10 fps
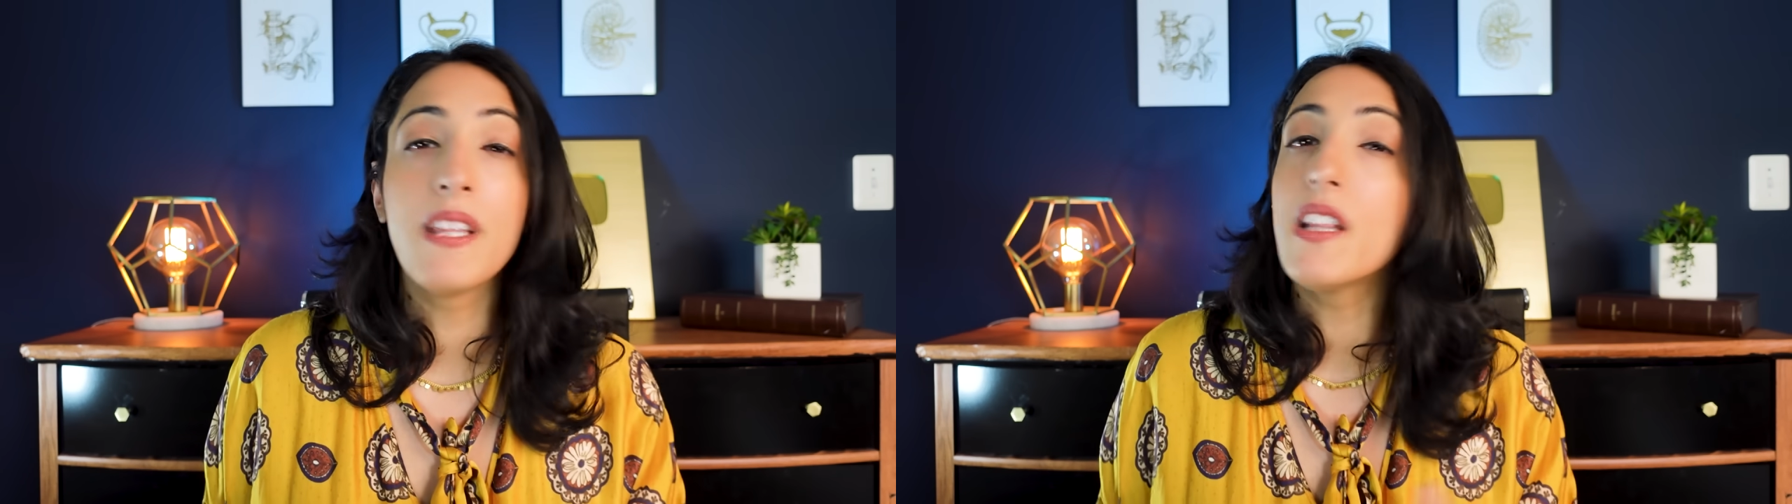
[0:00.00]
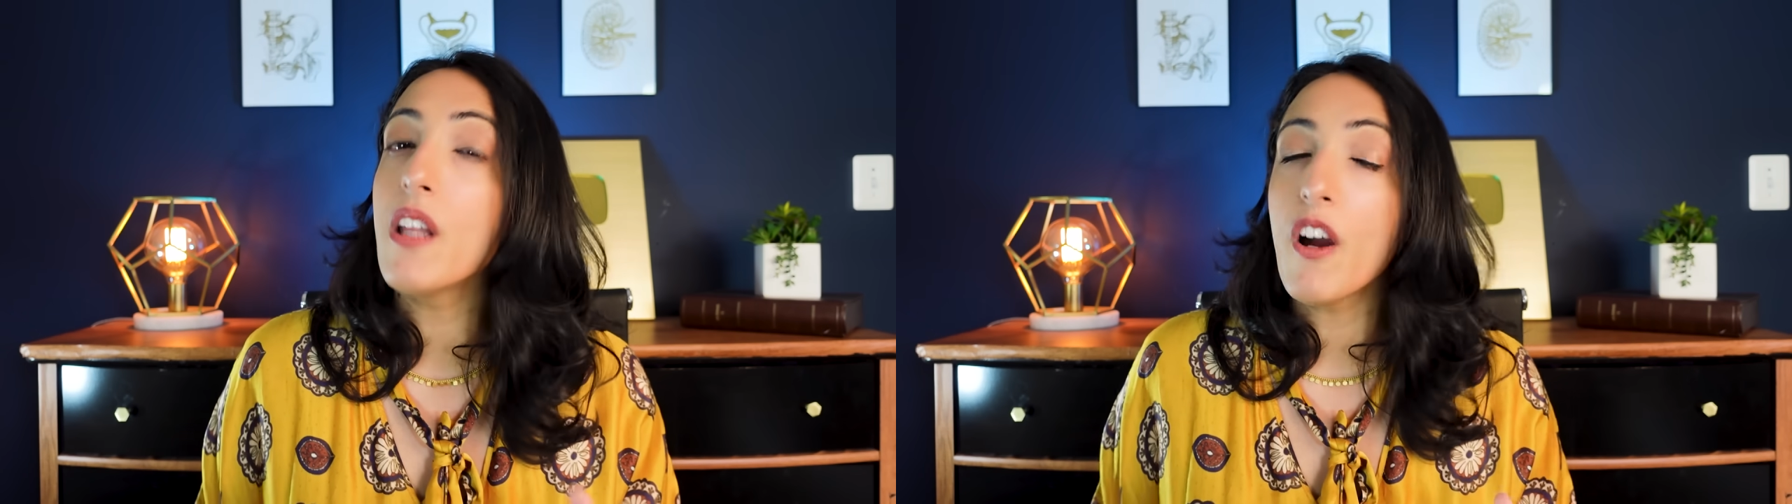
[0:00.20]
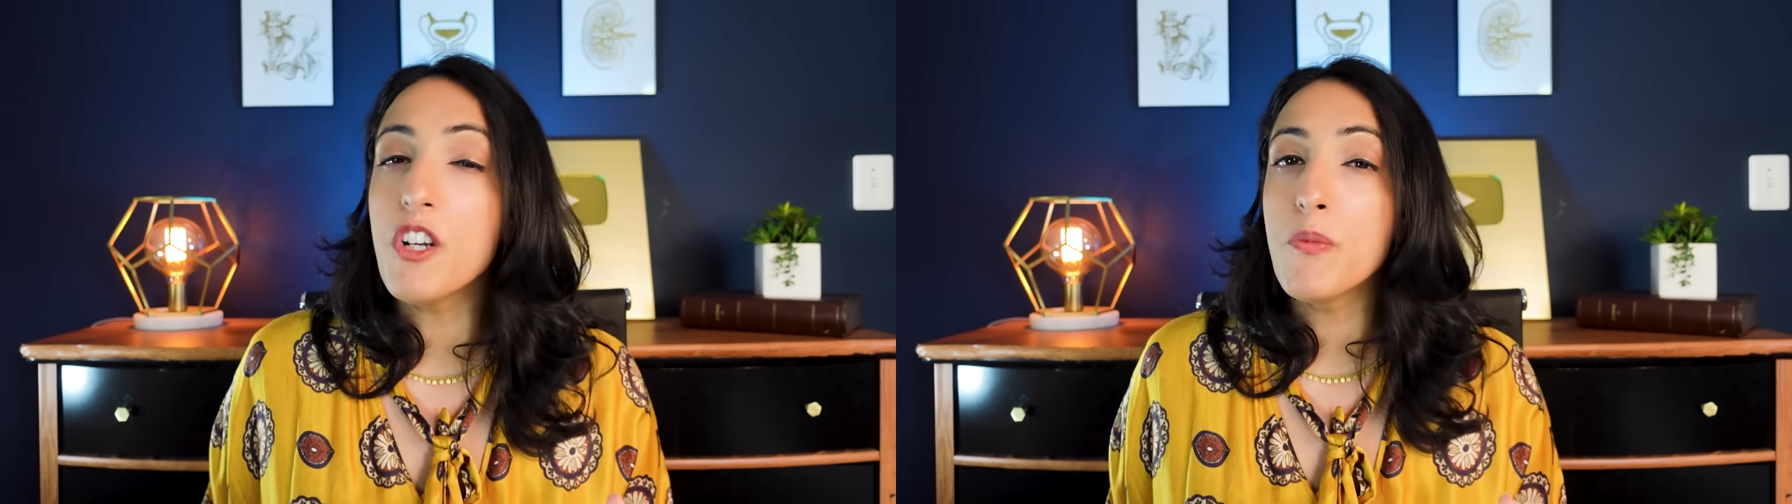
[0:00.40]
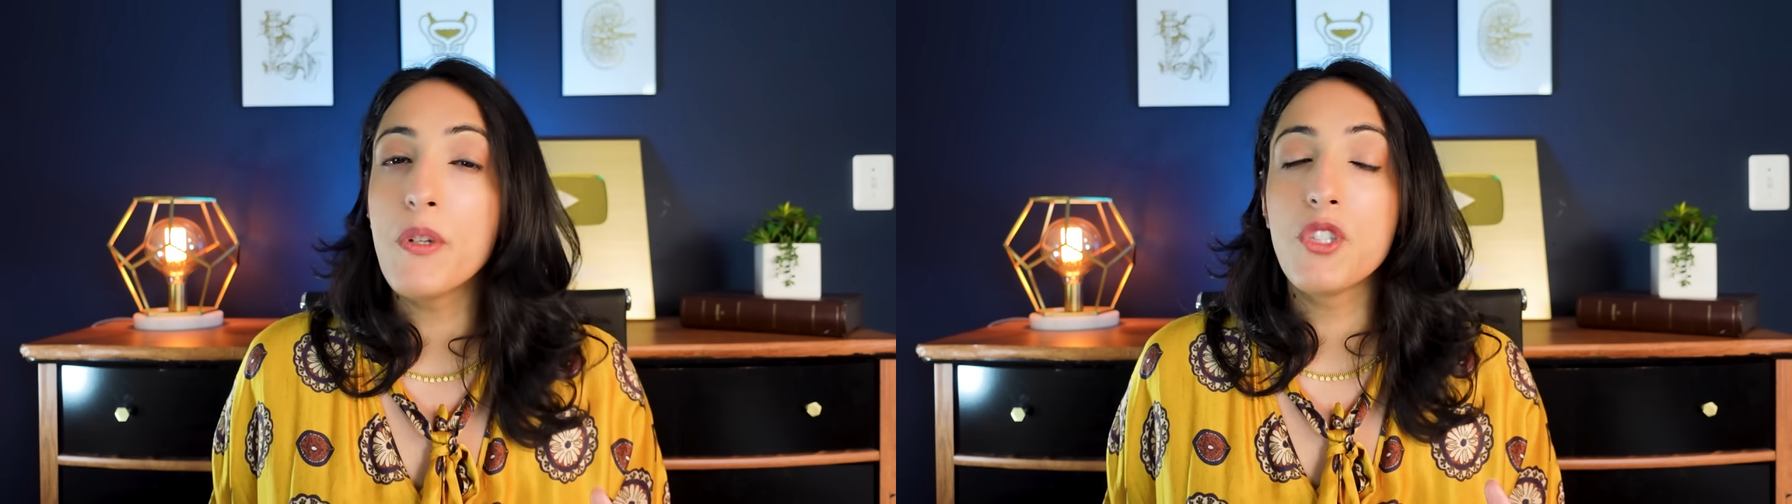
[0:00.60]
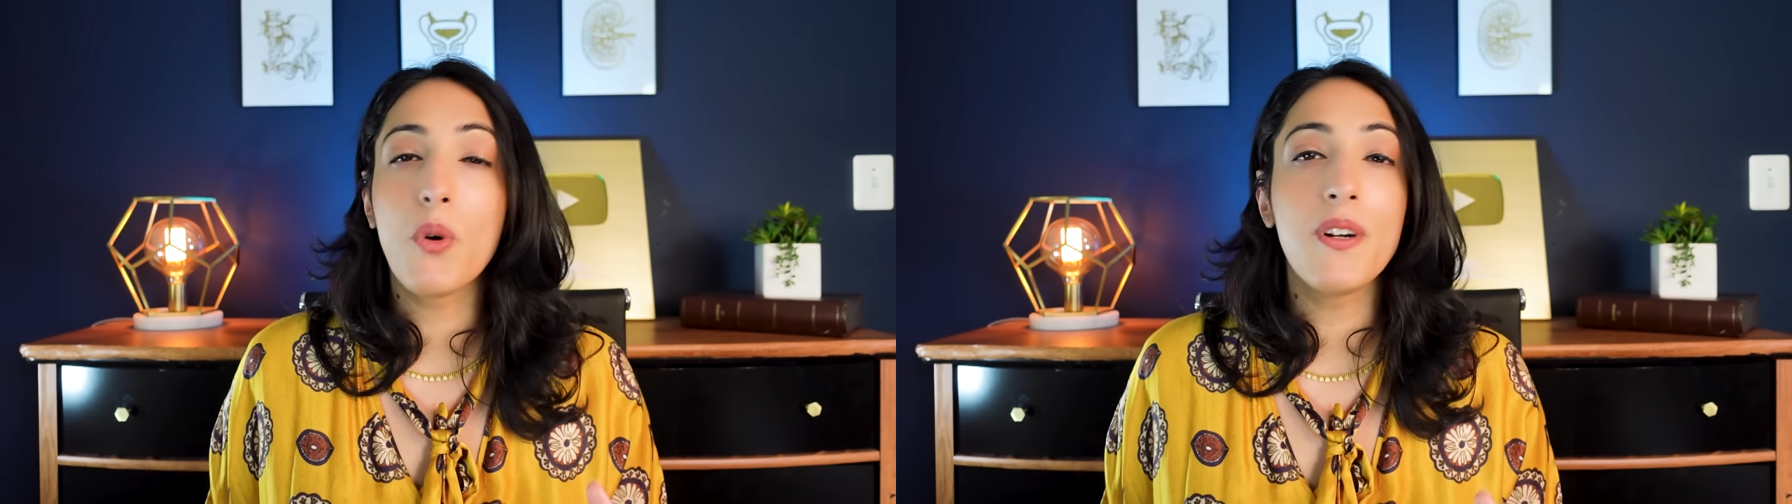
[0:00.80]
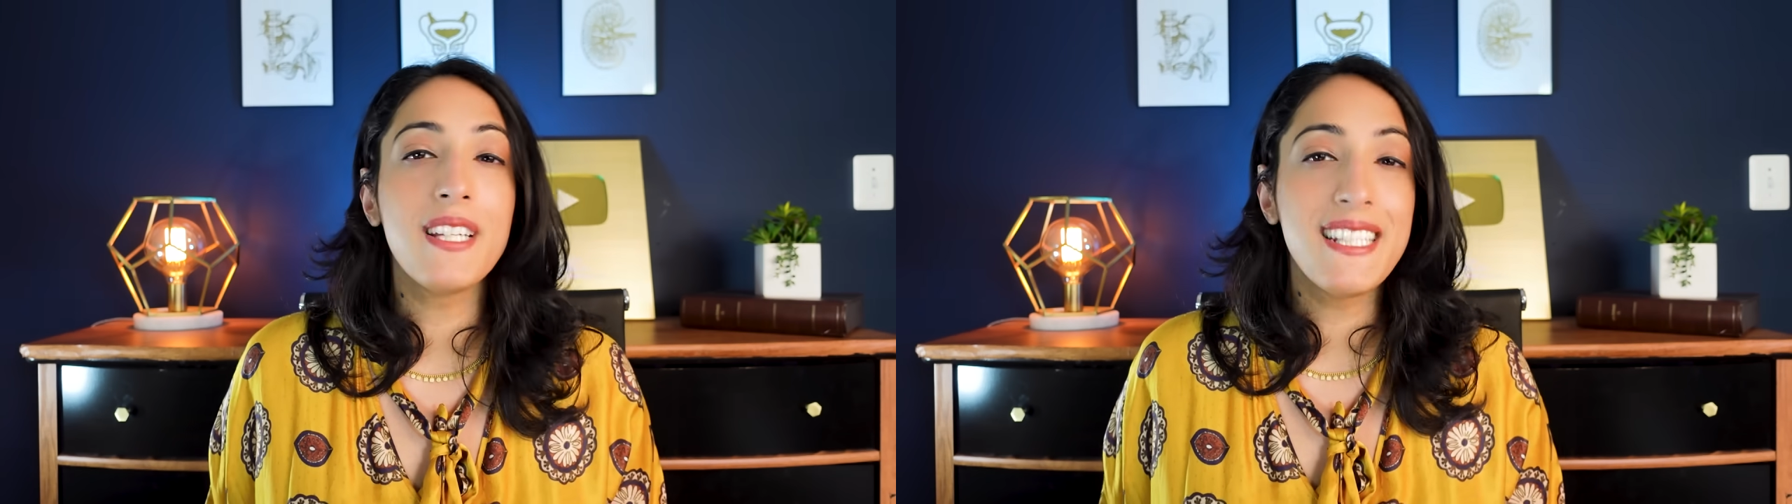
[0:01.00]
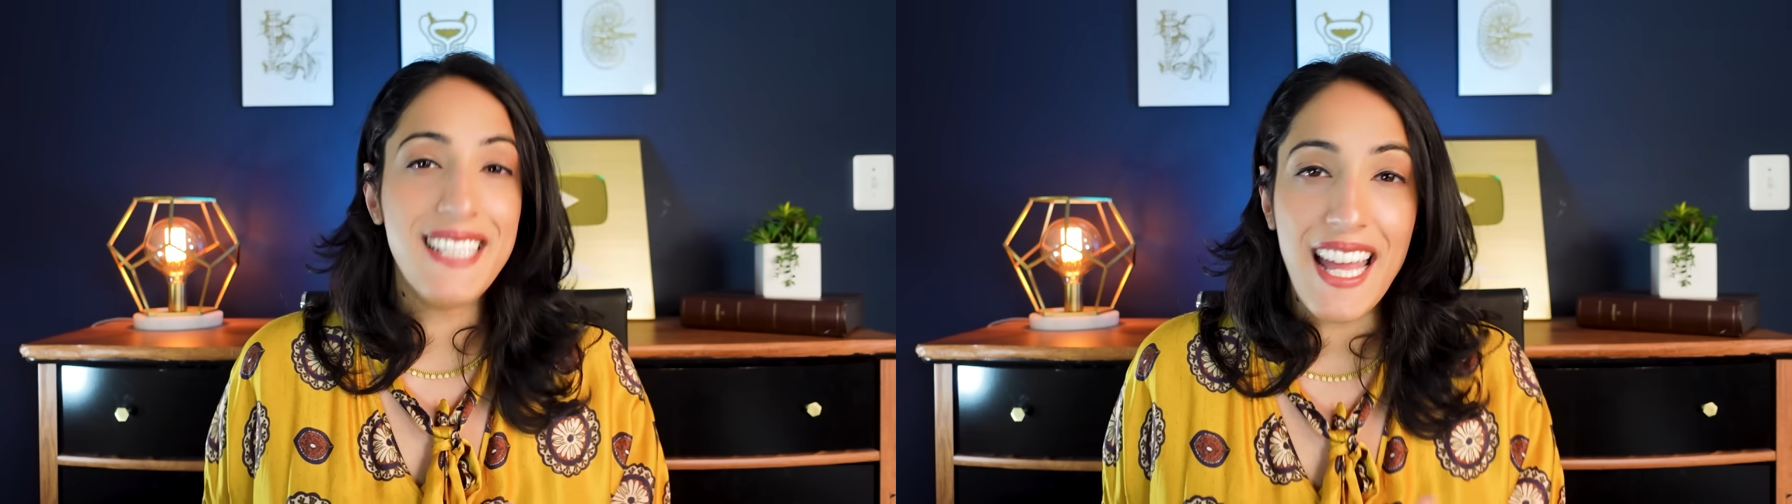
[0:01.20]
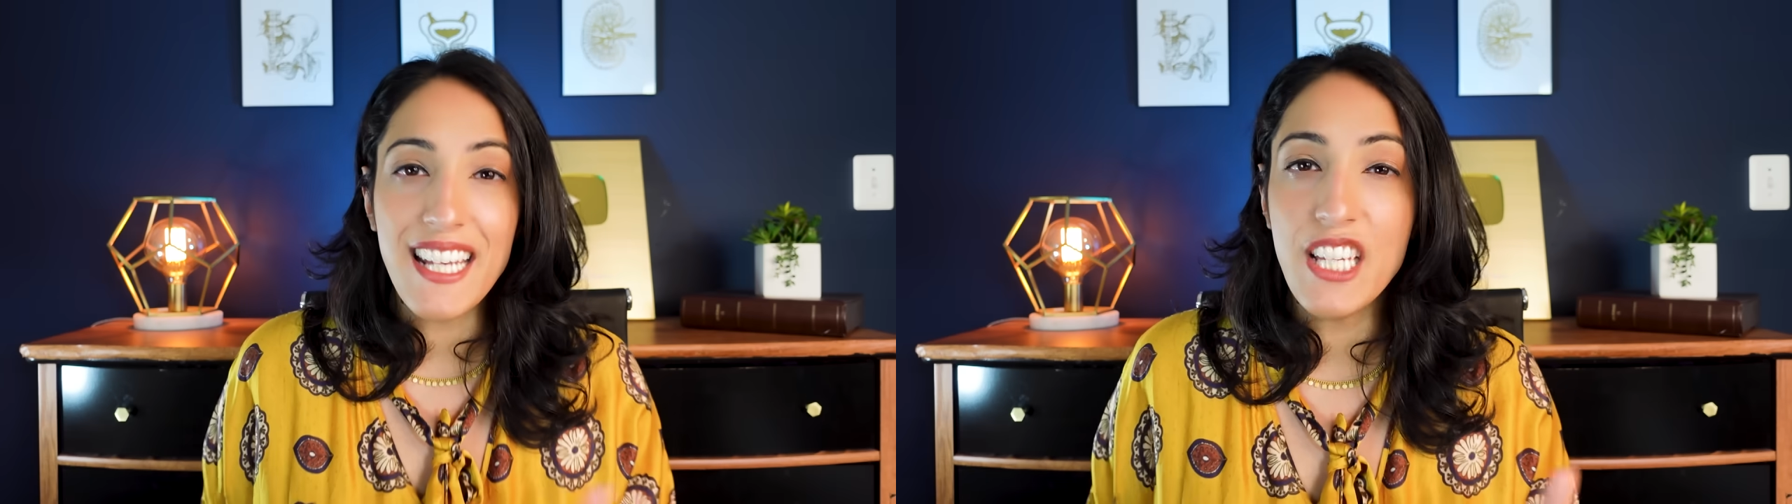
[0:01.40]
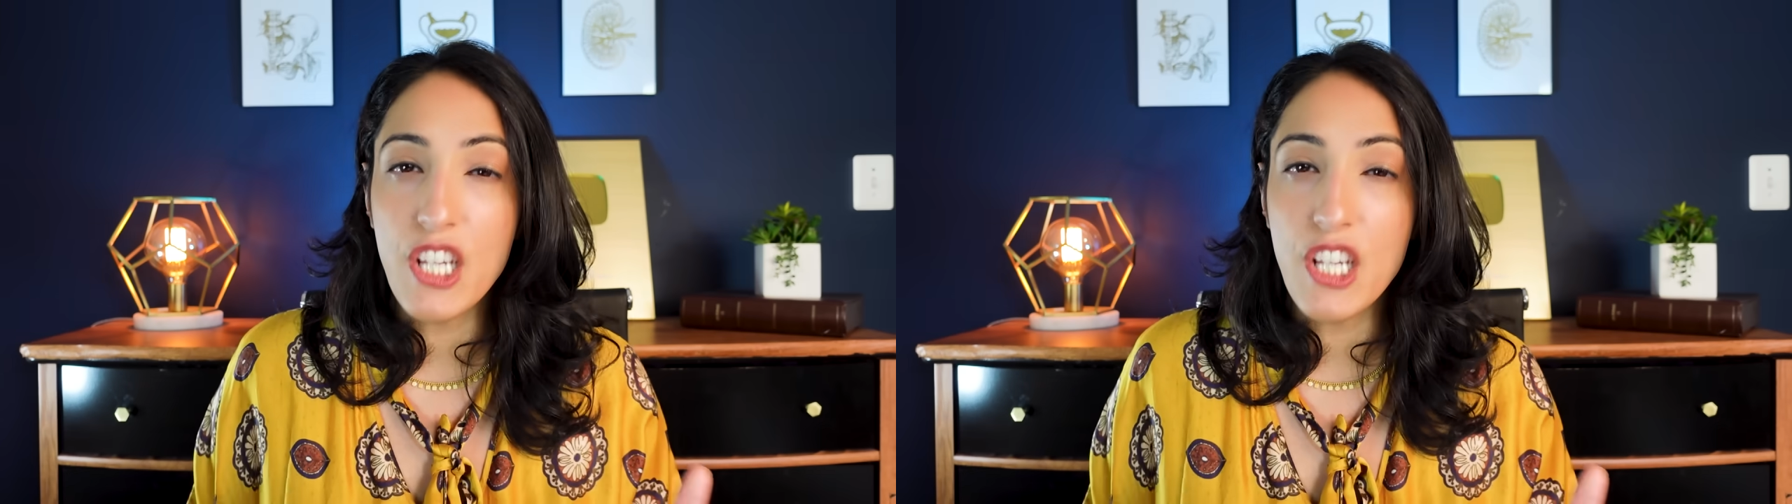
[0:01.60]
the large majority said